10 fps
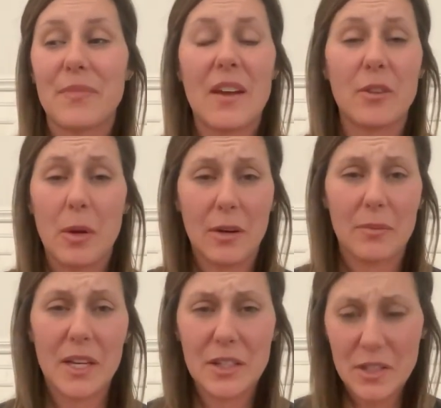everywhere,
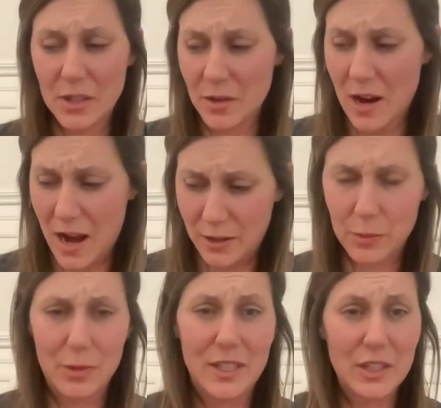into your
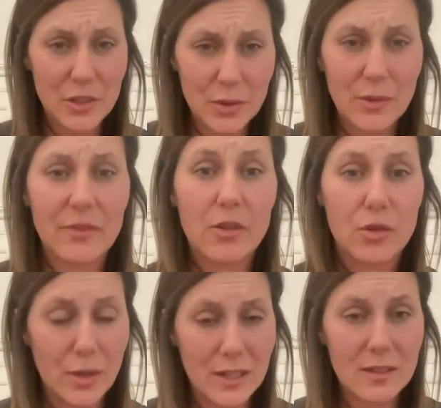actual tissue of your
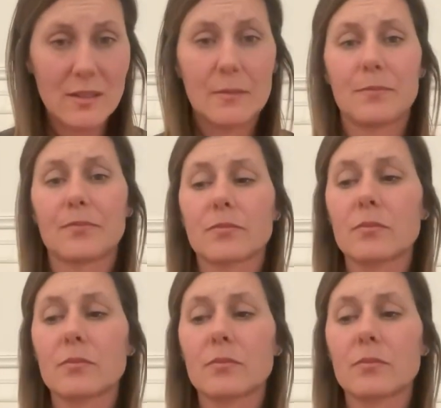joints.